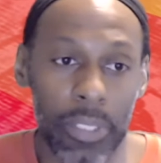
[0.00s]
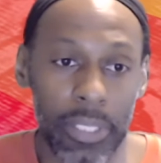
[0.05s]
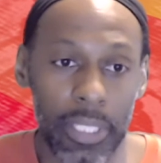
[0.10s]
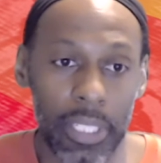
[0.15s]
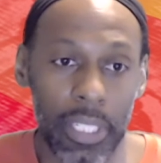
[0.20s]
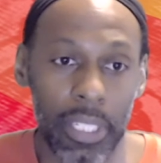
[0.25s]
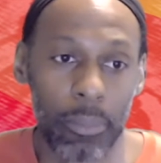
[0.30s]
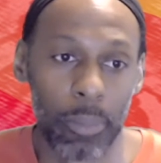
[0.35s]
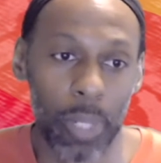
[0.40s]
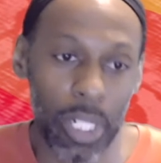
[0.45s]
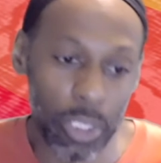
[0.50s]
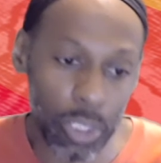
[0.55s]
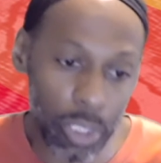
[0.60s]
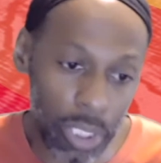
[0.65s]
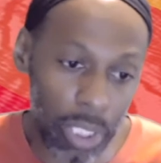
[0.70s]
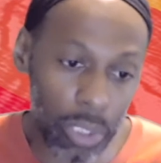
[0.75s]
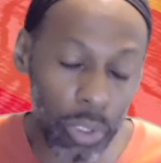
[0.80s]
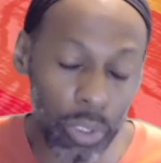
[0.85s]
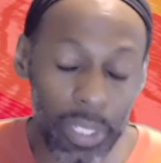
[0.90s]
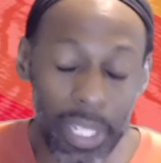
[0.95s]
team. Why don't you
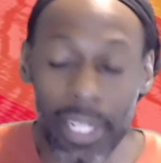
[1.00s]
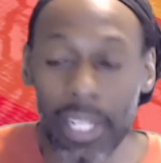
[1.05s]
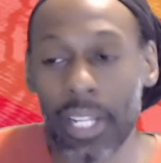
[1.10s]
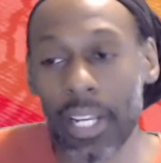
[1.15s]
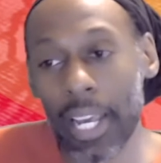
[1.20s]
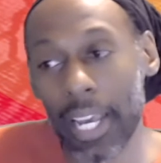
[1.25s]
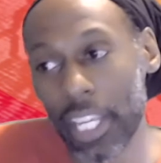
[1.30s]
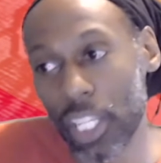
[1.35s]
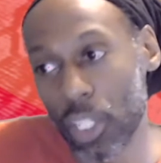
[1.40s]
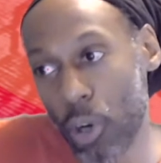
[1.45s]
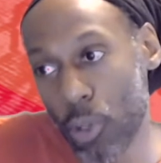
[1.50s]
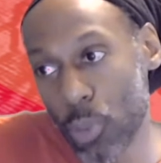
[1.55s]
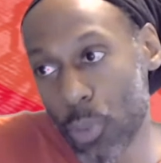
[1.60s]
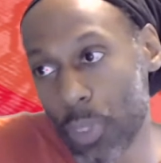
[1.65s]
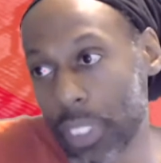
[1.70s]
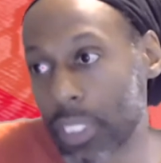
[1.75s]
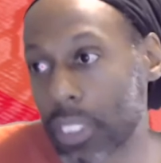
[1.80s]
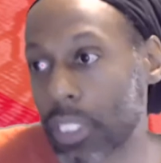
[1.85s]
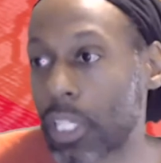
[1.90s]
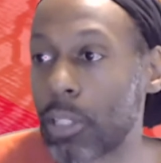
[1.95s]
go do that? Hey, you always
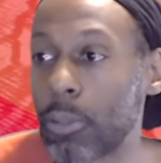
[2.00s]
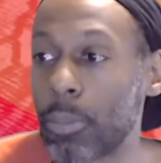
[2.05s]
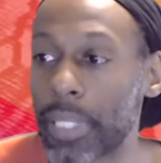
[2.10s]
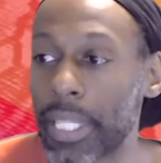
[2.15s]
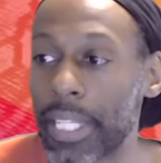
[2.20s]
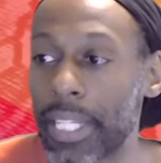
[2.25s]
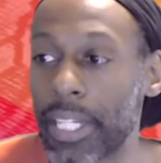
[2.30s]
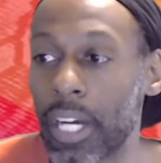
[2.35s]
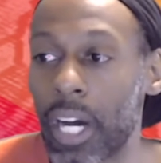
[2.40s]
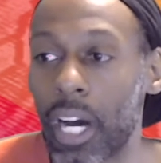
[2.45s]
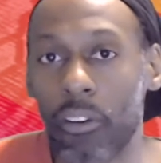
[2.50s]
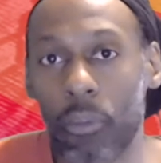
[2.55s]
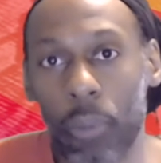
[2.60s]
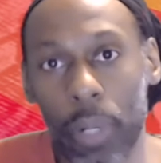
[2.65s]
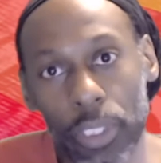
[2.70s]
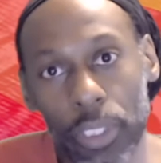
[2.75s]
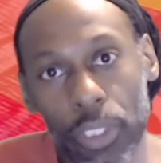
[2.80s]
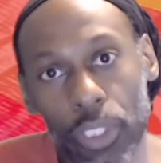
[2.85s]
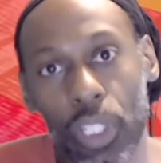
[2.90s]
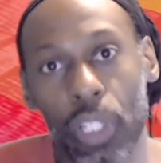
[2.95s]
wanted to go play golf.
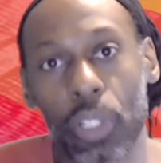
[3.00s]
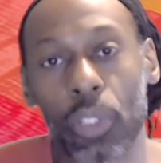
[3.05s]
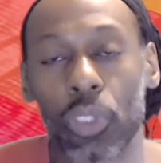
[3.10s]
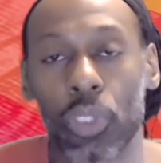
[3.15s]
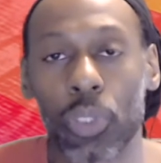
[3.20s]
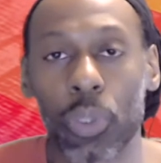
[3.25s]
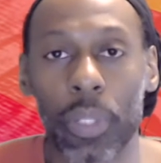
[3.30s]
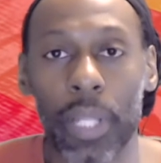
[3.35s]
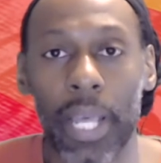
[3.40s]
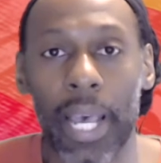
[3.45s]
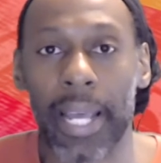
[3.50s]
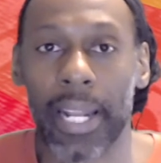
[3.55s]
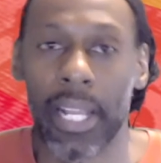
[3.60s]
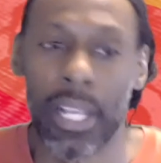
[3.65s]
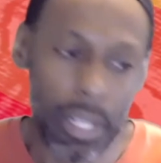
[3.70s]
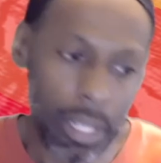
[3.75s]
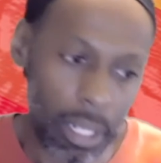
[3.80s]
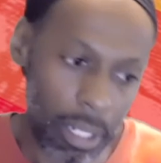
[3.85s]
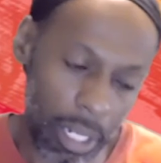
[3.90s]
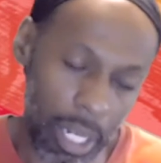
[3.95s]
Why don't you go do that?
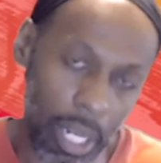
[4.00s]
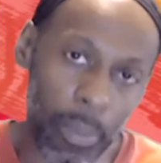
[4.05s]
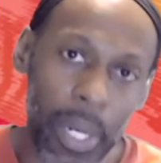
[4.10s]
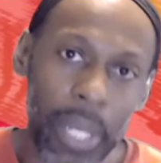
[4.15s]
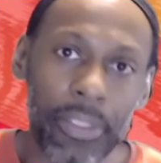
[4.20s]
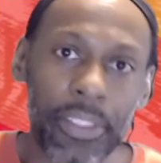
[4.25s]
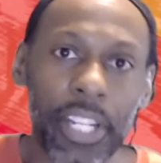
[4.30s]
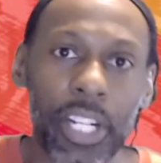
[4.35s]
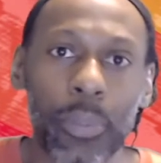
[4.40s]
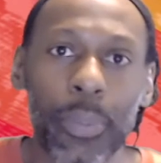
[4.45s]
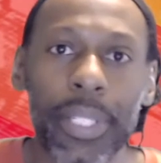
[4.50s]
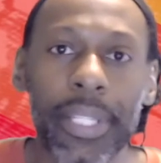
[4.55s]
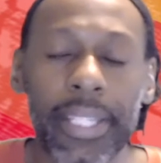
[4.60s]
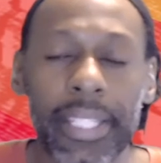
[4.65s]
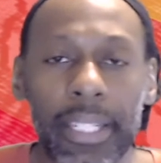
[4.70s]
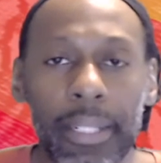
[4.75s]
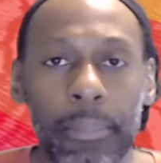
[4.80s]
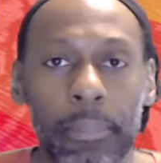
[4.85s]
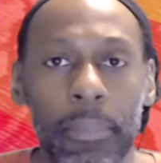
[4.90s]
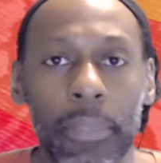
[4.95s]
Go out there with
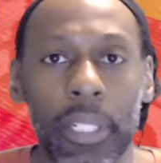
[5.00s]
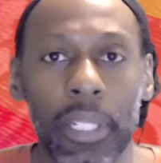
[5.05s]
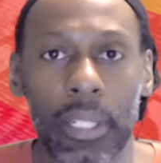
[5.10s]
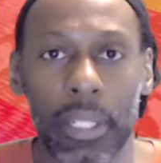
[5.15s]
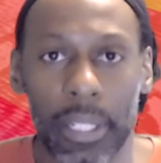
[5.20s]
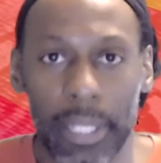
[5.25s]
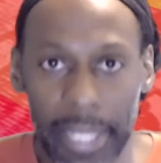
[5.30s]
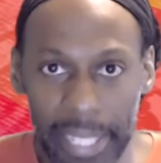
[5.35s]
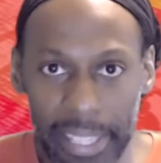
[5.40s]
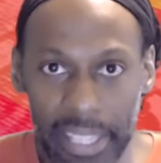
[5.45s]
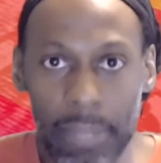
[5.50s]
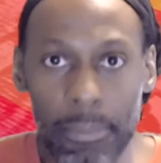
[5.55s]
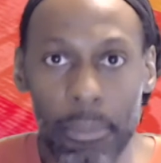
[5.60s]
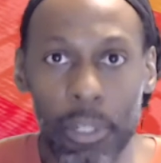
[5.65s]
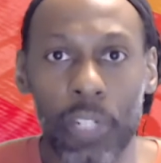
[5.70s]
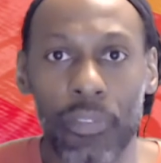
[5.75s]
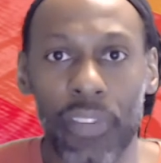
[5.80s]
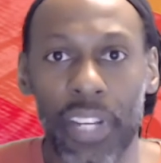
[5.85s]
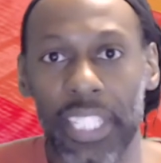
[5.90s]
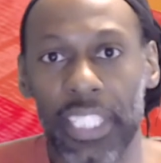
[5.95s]
them. Get them
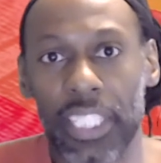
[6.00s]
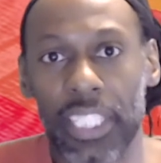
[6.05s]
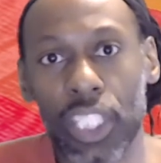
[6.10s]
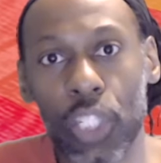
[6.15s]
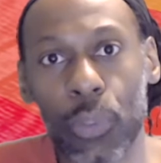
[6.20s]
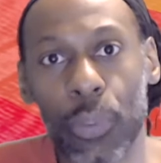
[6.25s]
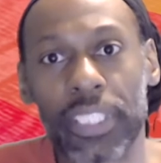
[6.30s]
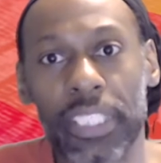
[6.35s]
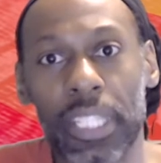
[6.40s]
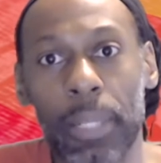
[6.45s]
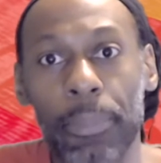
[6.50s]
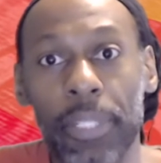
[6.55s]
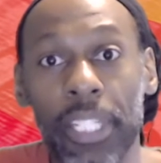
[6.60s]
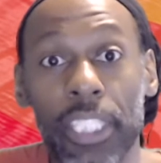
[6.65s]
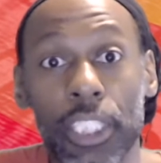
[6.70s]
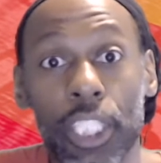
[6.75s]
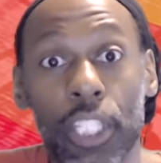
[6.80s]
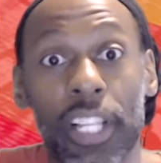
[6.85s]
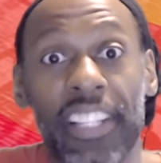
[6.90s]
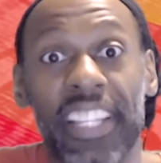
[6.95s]
motivated to doing something
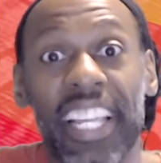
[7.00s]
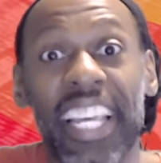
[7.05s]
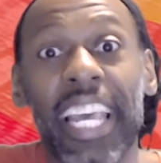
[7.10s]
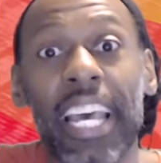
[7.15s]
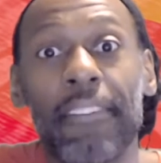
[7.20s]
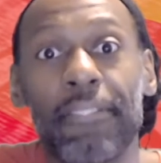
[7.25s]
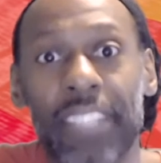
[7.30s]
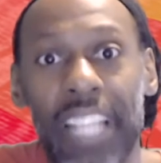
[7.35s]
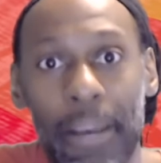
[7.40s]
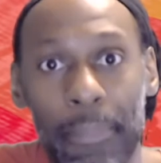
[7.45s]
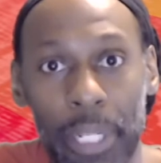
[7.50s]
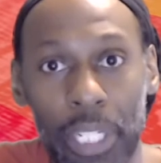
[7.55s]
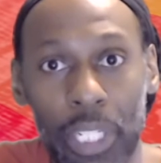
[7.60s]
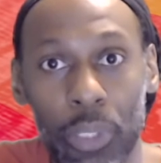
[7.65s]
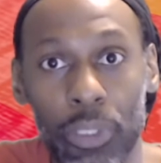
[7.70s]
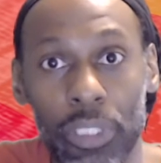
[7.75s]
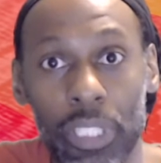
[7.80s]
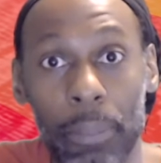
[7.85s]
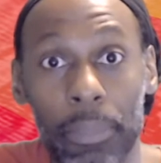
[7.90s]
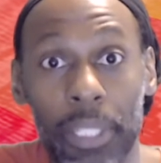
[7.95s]
so that they have time to
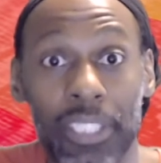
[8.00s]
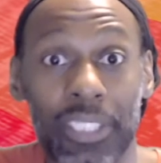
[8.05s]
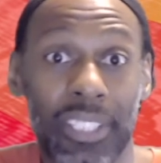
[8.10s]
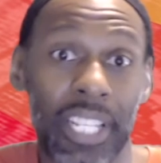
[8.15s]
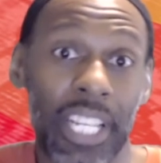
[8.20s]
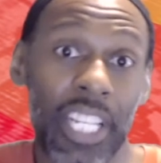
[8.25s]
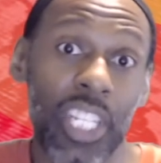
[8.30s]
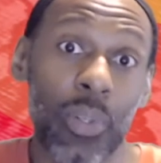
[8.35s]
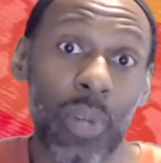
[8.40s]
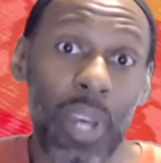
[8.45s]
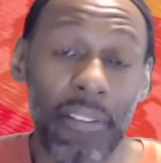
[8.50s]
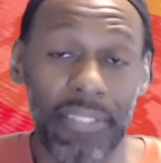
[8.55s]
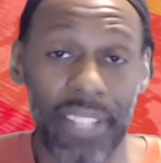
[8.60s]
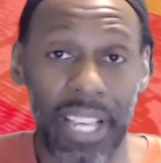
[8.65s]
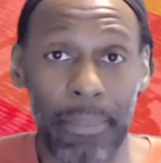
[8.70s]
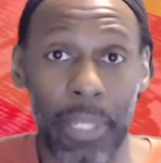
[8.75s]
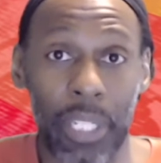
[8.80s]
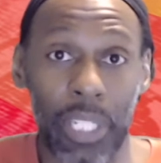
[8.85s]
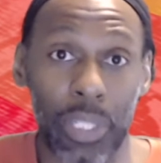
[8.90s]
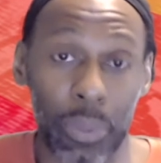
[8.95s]
do something, so that you have
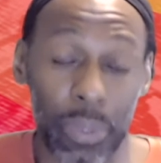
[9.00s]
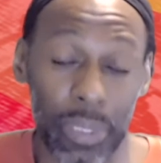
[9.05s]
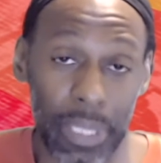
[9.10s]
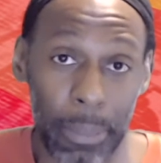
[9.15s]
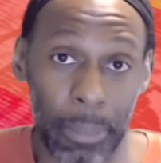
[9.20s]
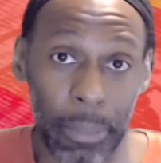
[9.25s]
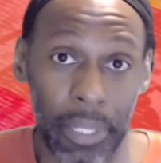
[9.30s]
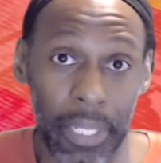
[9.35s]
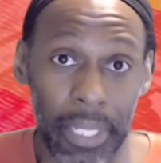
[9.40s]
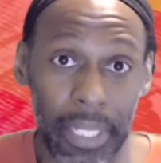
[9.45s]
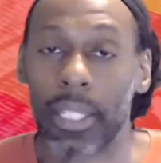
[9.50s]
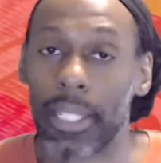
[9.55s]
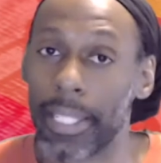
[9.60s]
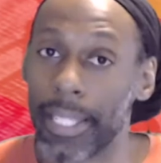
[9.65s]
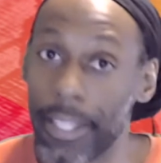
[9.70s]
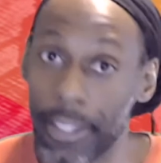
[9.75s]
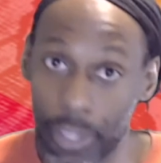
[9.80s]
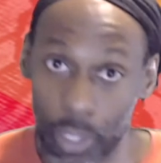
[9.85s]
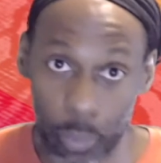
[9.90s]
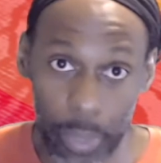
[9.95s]
time to do something.
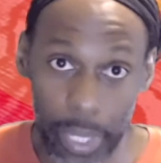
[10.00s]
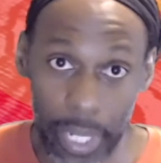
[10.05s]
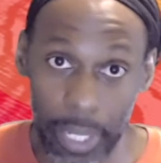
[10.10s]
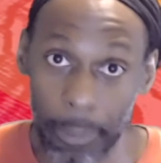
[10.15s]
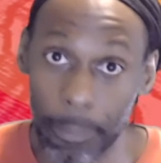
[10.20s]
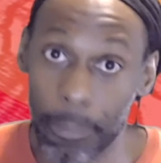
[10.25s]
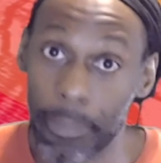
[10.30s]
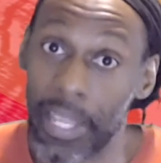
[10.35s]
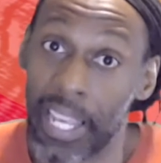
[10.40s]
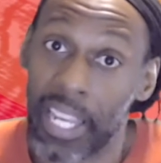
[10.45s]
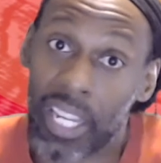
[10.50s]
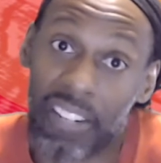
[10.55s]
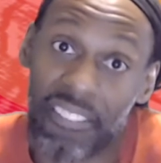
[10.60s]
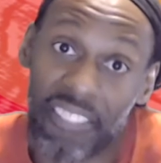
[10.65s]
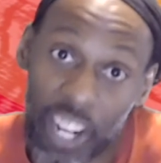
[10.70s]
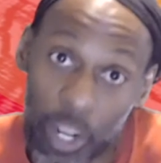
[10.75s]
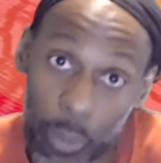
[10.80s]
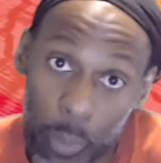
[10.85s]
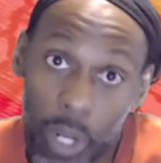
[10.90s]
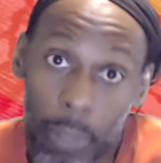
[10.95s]
Either way, that could
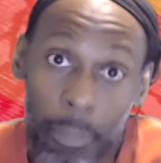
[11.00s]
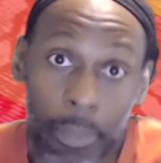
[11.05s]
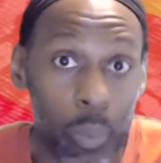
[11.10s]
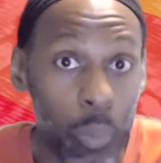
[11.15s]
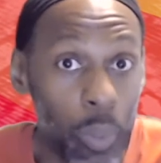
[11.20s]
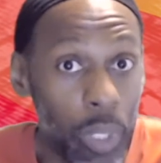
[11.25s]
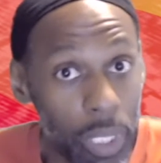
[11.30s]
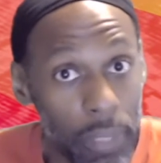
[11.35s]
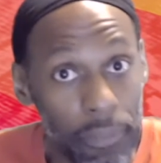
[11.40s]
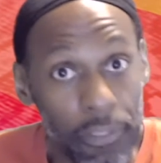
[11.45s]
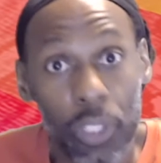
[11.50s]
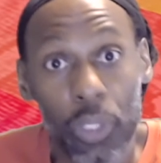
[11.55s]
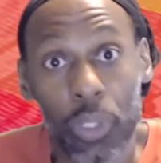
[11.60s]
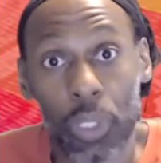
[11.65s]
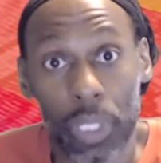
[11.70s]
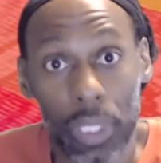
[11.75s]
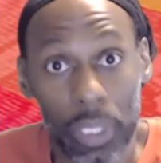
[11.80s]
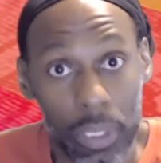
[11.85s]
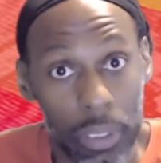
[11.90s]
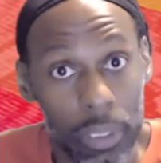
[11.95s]
very well be one of
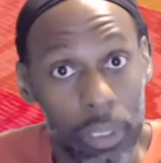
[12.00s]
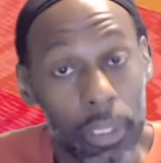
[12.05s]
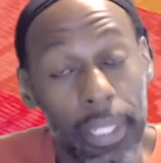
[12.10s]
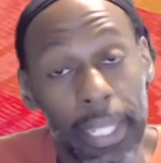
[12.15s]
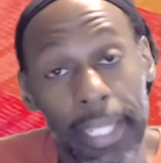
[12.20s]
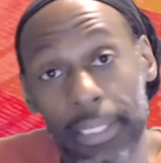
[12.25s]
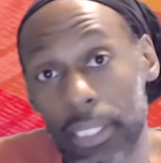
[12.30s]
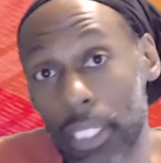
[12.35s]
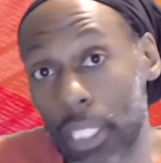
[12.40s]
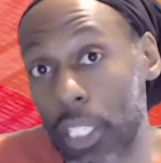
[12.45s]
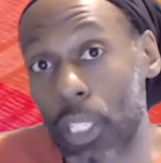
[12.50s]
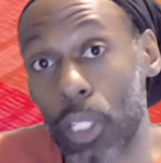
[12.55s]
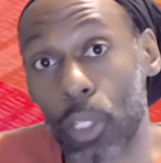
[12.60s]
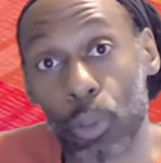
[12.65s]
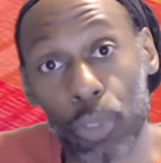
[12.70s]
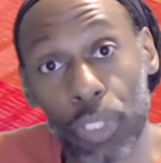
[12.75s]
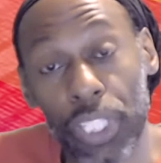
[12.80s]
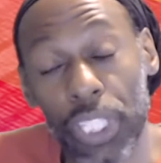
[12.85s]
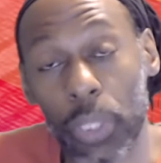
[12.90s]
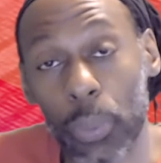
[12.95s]
your things that are
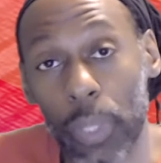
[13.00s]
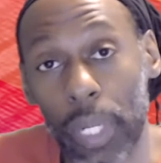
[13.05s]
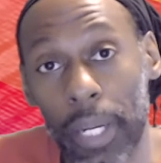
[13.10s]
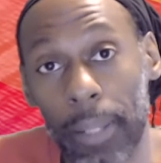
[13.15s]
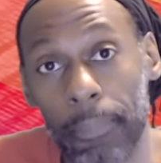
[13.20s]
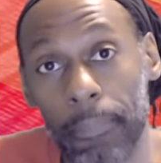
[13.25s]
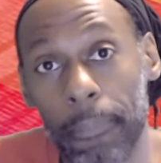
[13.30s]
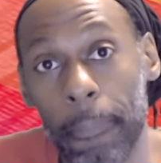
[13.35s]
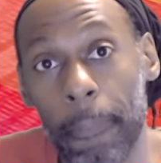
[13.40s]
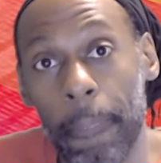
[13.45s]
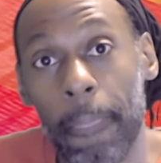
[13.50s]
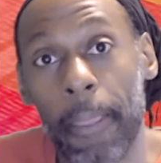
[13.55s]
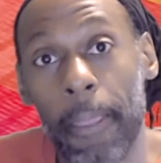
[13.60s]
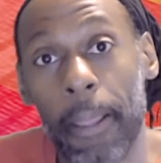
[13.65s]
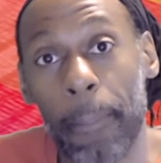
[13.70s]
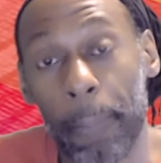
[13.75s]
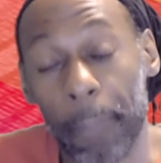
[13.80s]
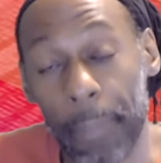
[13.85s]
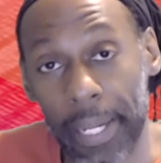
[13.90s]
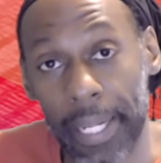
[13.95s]
holding you up.
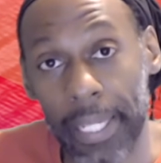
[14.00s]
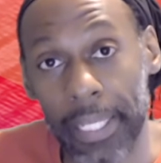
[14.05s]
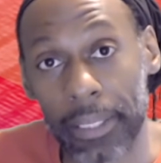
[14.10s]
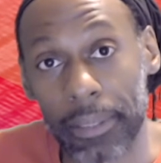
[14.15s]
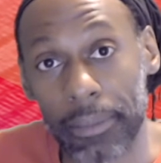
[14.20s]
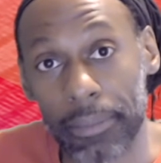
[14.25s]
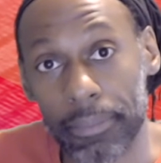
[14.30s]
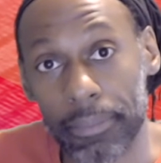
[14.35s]
But